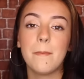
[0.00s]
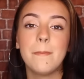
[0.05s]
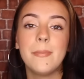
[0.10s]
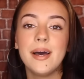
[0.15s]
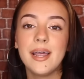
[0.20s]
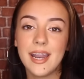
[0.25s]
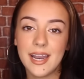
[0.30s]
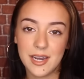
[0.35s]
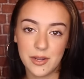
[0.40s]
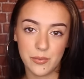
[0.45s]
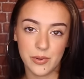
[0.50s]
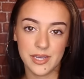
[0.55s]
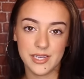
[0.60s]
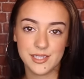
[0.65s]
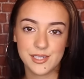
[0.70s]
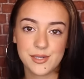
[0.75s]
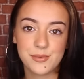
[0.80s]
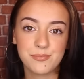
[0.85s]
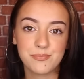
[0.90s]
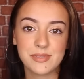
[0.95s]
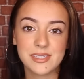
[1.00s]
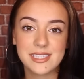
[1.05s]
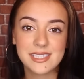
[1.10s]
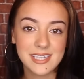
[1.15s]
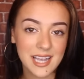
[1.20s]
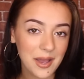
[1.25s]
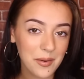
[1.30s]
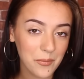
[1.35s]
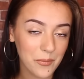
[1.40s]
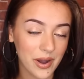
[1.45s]
But anyways,
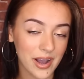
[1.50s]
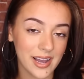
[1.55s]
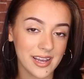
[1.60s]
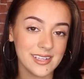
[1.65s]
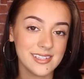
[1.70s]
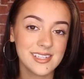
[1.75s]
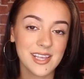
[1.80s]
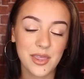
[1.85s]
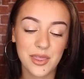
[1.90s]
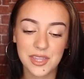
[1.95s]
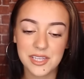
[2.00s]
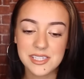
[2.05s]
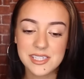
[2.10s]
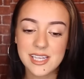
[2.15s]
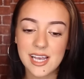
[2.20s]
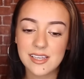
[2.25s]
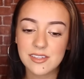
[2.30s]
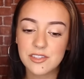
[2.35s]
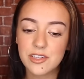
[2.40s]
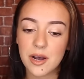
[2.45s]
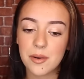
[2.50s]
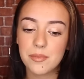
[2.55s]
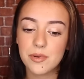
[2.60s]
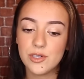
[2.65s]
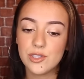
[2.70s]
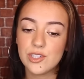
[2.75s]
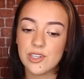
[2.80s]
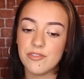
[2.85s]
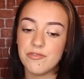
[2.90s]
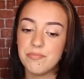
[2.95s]
scent-wise, this has top
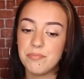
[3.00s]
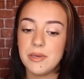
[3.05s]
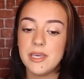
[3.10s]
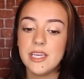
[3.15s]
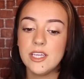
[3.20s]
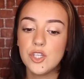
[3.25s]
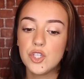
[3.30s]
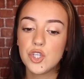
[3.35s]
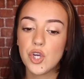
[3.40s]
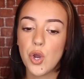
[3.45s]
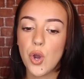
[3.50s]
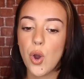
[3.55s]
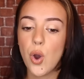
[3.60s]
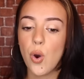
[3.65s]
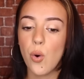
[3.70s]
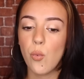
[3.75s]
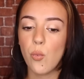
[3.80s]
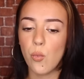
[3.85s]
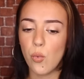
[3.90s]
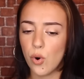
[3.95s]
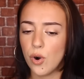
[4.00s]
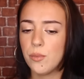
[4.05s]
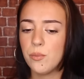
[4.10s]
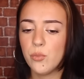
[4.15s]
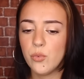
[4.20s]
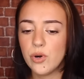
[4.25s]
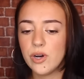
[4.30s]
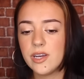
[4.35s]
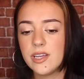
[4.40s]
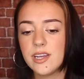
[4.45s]
notes of peach,
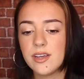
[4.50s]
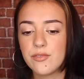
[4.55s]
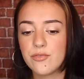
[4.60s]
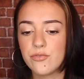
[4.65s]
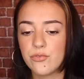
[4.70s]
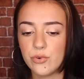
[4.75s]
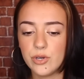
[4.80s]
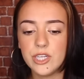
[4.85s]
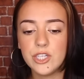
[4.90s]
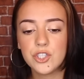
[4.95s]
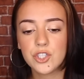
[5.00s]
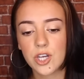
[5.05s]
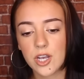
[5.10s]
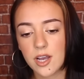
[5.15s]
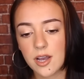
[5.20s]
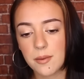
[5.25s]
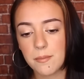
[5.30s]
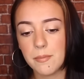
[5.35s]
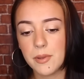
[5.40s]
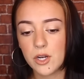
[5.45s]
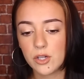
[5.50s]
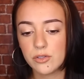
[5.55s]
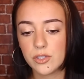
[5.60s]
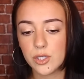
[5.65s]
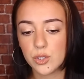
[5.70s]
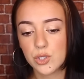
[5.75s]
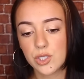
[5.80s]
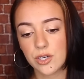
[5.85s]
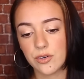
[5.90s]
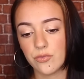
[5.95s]
wormwood, freesia, middle
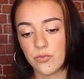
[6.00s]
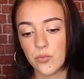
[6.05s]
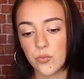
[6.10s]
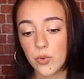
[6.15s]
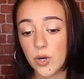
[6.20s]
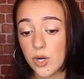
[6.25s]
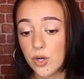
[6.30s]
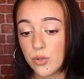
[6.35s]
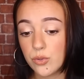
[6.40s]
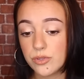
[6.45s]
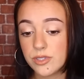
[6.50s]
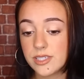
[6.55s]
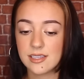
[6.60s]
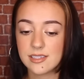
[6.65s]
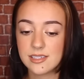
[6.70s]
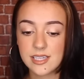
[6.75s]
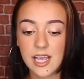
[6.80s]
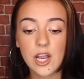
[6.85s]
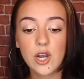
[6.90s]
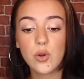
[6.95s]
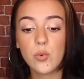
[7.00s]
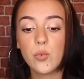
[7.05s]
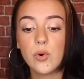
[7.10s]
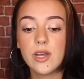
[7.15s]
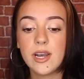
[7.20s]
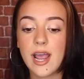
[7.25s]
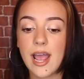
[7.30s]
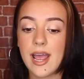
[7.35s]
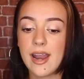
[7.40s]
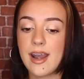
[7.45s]
notes of rose,
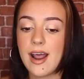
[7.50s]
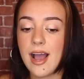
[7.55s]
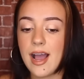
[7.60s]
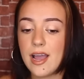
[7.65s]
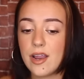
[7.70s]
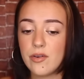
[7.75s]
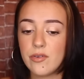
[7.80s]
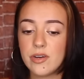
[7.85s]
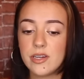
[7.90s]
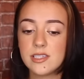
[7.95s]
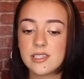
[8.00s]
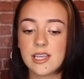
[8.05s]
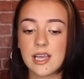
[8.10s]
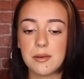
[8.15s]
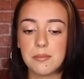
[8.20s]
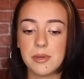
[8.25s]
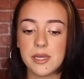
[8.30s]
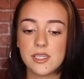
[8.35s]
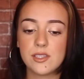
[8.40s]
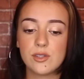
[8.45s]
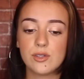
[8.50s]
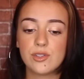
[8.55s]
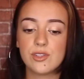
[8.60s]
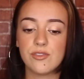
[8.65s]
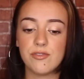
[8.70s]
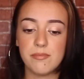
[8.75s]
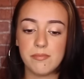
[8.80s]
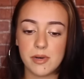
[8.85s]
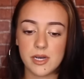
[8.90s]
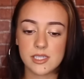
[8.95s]
sandalwood, and iris, and base notes
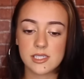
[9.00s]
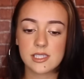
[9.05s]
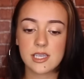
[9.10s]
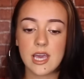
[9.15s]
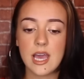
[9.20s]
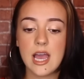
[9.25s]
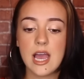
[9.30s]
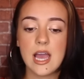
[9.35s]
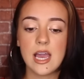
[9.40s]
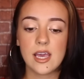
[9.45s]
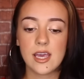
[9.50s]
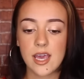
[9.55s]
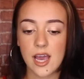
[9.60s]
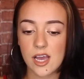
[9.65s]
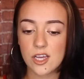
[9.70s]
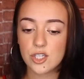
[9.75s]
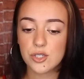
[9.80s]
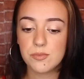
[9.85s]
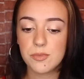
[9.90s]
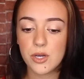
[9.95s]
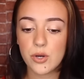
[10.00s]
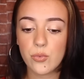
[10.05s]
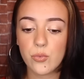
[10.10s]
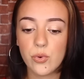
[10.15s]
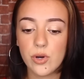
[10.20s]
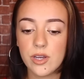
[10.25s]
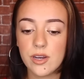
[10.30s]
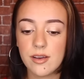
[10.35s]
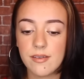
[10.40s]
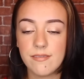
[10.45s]
of musk, cashmere
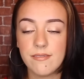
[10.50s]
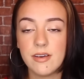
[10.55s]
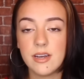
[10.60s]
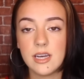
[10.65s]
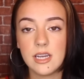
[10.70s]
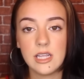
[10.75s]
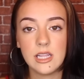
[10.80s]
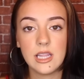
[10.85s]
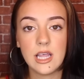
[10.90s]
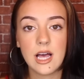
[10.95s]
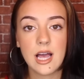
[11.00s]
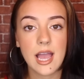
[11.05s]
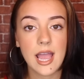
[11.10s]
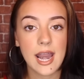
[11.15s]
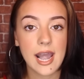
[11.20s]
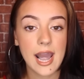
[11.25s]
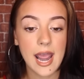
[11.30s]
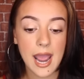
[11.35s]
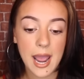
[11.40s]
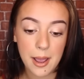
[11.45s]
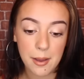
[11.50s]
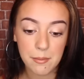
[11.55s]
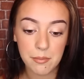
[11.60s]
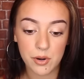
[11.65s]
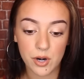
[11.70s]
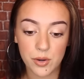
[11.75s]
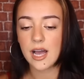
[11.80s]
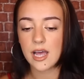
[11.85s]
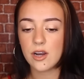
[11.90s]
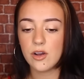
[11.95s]
wood, vanilla, and
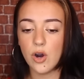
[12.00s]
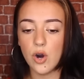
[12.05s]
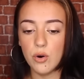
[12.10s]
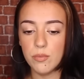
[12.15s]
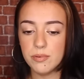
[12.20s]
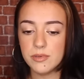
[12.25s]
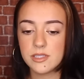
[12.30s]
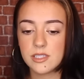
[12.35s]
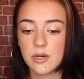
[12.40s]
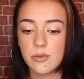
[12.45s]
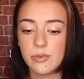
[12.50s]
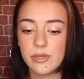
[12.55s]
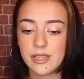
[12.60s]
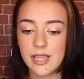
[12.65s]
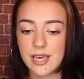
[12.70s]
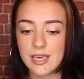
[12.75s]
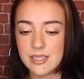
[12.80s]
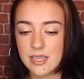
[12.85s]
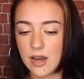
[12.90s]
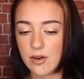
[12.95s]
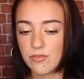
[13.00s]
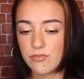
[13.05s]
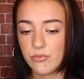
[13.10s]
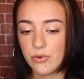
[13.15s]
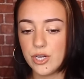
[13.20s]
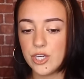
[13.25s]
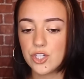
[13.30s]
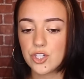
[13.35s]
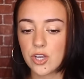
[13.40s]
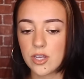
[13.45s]
amber. Kind of opens up with like that
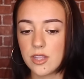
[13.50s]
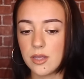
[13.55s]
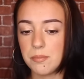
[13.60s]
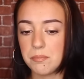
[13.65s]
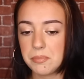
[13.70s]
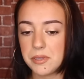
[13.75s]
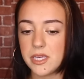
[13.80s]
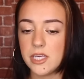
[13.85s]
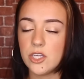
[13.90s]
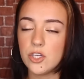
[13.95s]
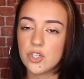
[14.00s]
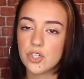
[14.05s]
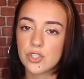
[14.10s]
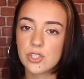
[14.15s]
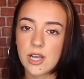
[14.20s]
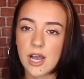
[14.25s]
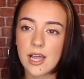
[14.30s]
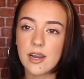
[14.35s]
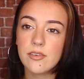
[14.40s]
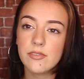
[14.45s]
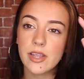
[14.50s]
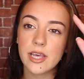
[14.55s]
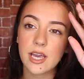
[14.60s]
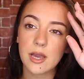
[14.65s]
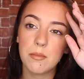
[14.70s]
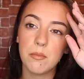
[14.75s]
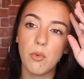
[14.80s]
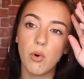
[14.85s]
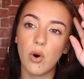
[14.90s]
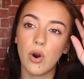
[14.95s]
freesia, the peach. It's kind of like
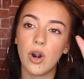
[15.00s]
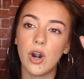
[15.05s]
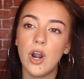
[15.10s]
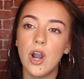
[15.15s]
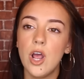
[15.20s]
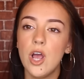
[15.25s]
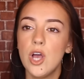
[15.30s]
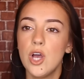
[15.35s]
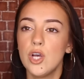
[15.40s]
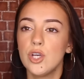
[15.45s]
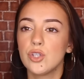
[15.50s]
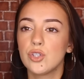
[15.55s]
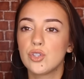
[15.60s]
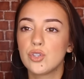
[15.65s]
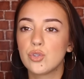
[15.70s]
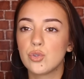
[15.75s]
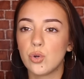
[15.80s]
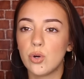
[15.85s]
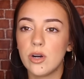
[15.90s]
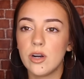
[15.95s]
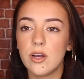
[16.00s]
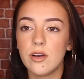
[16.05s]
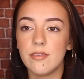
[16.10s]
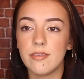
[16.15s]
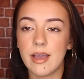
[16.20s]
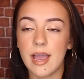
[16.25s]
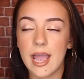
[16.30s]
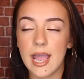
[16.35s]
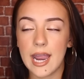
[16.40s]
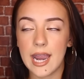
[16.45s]
a more sort of
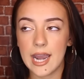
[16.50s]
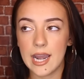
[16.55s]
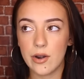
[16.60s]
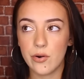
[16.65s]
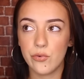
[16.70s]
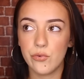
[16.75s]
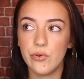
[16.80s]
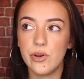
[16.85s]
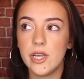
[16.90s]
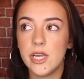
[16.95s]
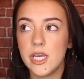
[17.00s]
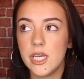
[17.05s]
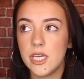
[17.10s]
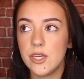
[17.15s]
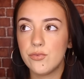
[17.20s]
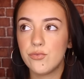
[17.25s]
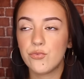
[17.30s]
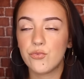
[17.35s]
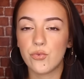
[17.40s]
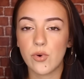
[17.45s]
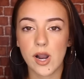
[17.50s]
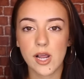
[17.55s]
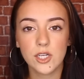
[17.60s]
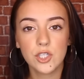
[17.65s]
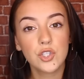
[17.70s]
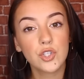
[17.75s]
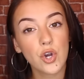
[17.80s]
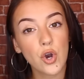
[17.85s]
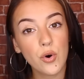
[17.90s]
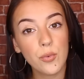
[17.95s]
airy,
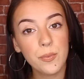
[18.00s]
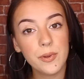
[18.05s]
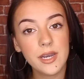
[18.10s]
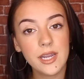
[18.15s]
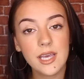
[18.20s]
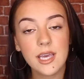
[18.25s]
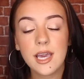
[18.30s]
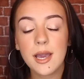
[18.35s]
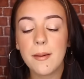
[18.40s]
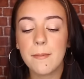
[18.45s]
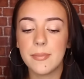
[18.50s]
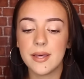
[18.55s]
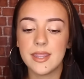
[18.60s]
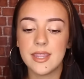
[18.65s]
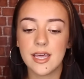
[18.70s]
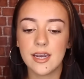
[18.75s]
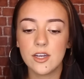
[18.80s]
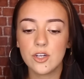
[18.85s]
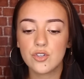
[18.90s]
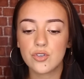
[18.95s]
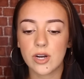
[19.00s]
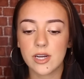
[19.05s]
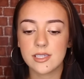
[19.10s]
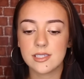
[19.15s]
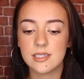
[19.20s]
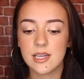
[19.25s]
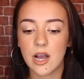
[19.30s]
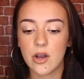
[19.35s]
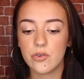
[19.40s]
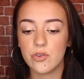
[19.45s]
fresh opening, but then it
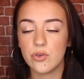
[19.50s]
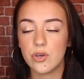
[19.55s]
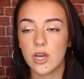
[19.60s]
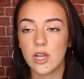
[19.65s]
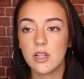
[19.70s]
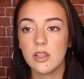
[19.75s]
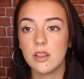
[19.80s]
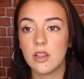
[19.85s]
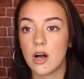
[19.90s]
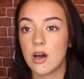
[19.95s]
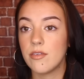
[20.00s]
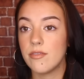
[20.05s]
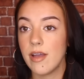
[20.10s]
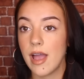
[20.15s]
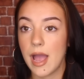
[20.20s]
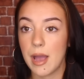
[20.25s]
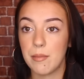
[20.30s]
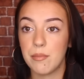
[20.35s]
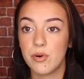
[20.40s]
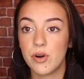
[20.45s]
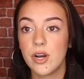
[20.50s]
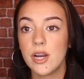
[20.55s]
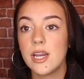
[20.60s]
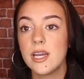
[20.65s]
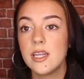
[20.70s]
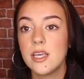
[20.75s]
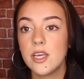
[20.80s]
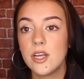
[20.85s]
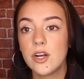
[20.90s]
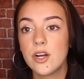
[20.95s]
dries down. You get a lot of amber
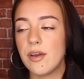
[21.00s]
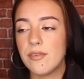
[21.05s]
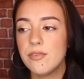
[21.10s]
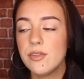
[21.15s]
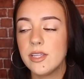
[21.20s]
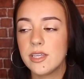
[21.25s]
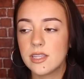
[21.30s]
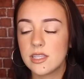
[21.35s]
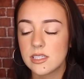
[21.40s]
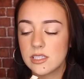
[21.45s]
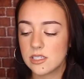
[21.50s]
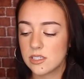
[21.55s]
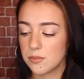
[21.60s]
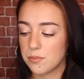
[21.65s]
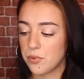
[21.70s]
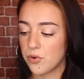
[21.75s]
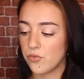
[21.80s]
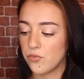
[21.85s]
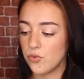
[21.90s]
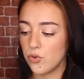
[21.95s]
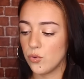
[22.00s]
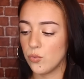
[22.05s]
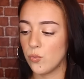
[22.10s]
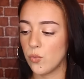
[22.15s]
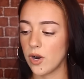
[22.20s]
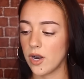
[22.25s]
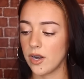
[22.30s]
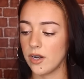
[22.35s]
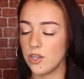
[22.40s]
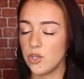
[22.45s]
in here. I feel like this is a perfume
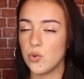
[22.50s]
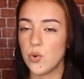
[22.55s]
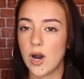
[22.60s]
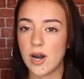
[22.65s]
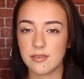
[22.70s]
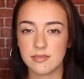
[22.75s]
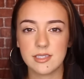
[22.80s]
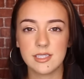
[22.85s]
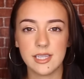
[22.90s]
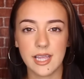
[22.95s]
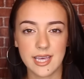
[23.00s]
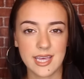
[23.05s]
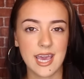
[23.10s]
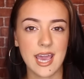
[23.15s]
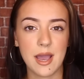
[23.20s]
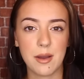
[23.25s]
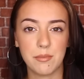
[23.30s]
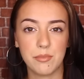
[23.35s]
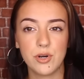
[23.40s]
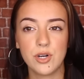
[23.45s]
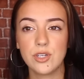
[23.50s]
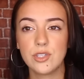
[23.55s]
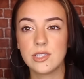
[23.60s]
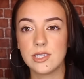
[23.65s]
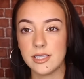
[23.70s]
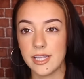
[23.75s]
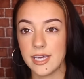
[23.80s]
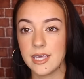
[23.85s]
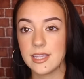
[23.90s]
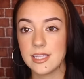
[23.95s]
where you have to like amber
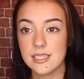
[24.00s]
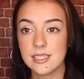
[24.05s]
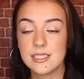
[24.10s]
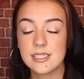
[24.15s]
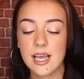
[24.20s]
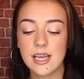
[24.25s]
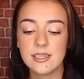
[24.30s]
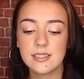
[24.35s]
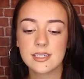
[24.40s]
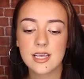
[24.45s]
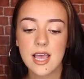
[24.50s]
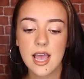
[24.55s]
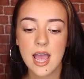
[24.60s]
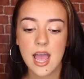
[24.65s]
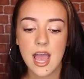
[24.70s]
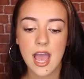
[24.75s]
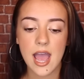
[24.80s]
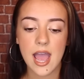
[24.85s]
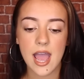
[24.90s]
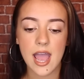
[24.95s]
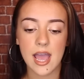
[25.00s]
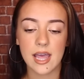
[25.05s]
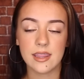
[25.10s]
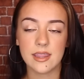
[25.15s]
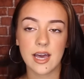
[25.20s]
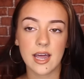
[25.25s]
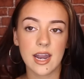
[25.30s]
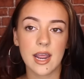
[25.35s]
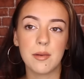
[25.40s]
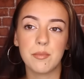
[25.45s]
to like this scent, and
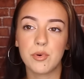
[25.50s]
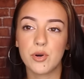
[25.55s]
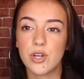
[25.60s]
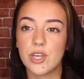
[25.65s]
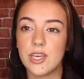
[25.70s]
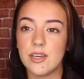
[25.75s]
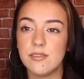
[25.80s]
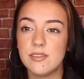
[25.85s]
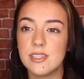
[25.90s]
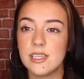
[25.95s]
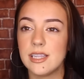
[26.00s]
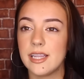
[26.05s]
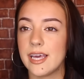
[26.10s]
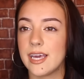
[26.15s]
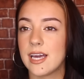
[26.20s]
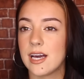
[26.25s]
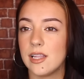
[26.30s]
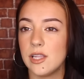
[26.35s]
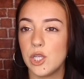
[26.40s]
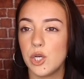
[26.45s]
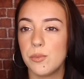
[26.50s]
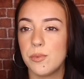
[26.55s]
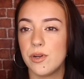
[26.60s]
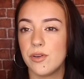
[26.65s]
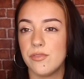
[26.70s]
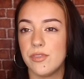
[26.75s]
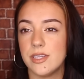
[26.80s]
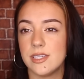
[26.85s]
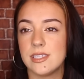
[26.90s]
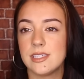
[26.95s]
that amber gives it like a little bit
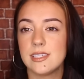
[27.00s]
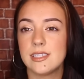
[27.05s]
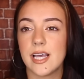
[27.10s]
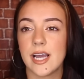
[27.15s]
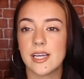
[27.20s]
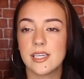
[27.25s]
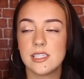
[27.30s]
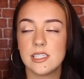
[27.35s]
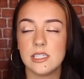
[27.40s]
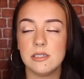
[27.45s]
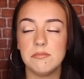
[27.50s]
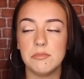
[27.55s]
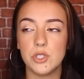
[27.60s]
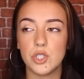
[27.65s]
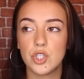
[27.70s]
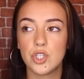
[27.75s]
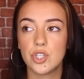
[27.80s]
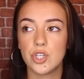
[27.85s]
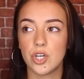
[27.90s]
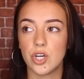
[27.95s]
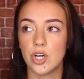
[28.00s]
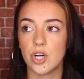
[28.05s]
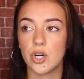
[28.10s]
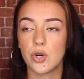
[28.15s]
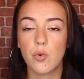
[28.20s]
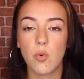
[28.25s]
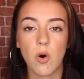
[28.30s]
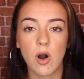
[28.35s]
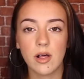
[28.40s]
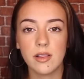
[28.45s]
of this sexy, mature
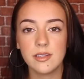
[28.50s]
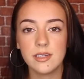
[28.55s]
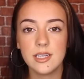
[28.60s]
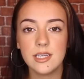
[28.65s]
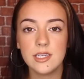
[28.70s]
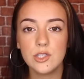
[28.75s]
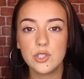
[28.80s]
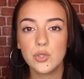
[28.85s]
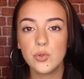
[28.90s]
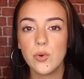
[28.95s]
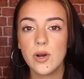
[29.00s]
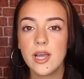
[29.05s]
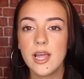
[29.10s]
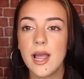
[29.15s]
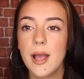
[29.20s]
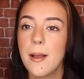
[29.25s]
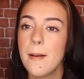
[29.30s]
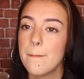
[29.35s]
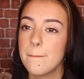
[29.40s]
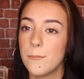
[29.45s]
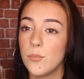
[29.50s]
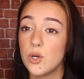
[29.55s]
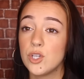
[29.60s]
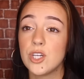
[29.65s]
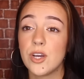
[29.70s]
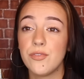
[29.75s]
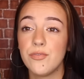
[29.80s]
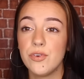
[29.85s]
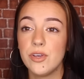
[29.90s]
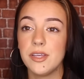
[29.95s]
quality to it, which
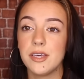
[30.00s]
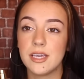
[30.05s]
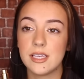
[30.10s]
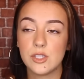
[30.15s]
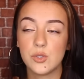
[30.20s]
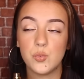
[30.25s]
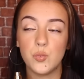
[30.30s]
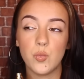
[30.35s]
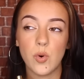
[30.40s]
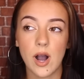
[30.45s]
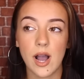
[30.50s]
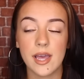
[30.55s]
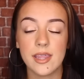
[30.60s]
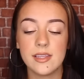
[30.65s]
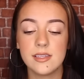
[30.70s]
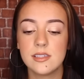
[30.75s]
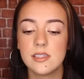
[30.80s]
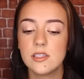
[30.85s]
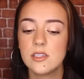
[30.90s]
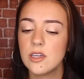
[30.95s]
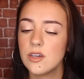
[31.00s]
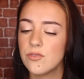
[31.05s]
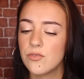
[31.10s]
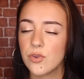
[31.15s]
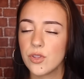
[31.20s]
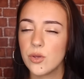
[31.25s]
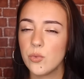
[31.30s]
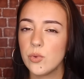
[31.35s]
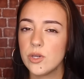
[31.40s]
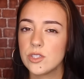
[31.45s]
I feel like is why this is good
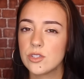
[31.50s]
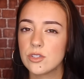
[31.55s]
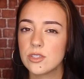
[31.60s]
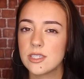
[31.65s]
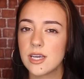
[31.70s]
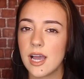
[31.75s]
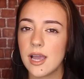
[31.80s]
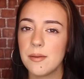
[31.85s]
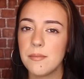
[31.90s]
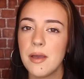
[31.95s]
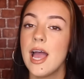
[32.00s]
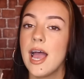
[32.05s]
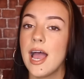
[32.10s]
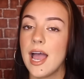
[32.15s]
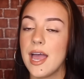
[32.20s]
for the winter time.